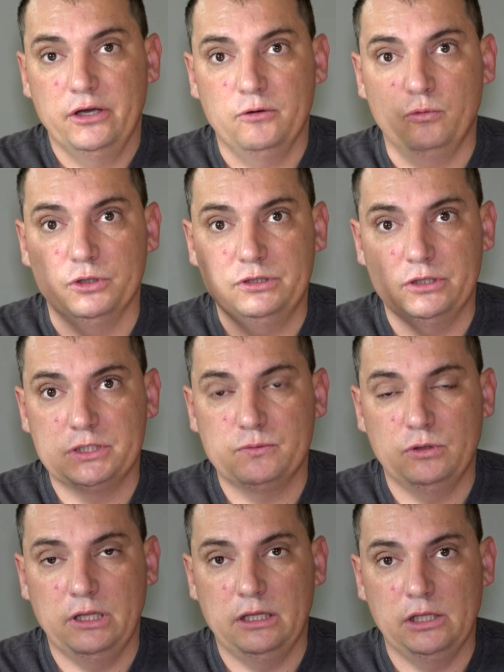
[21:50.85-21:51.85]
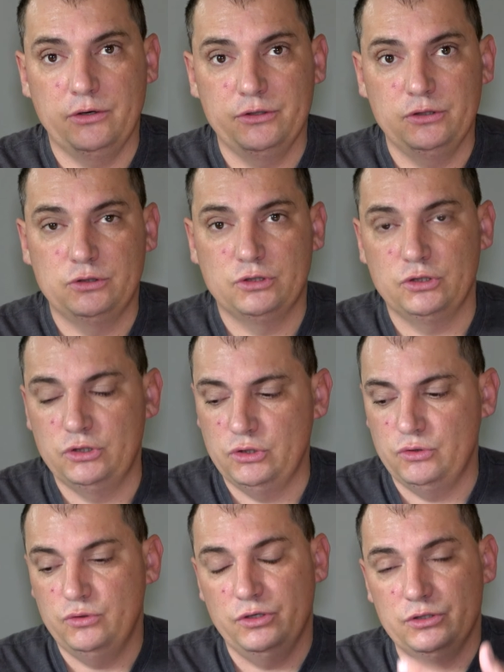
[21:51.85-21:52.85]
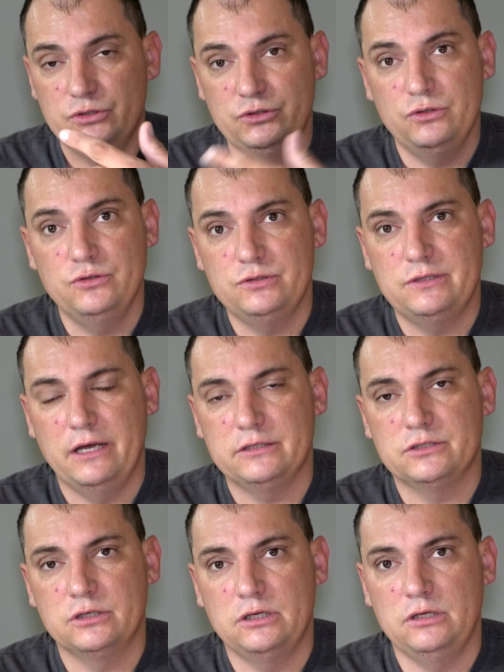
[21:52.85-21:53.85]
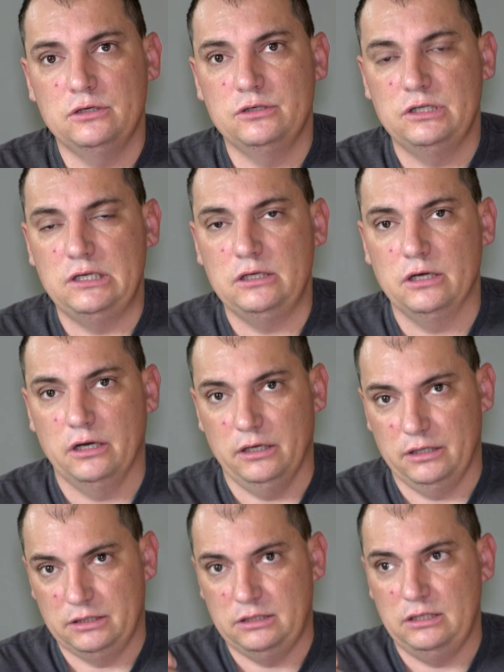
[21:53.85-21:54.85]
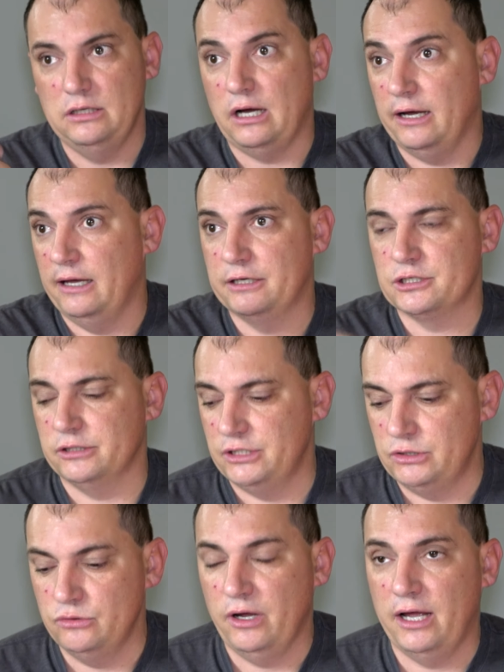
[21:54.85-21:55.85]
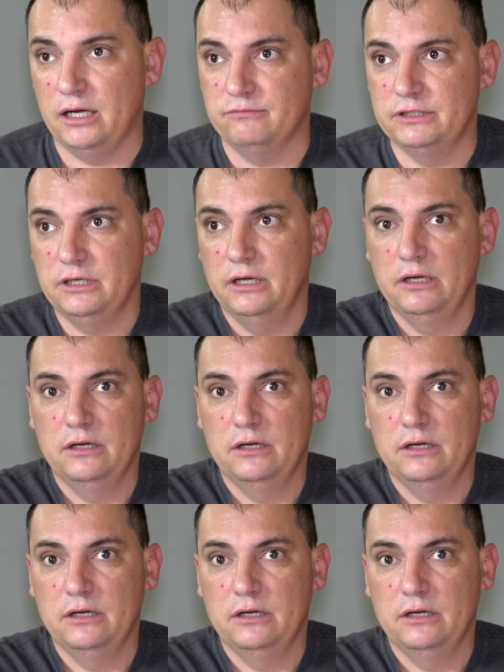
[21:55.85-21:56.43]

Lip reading: and what this will allow you to do is use that security key. I actually do have it.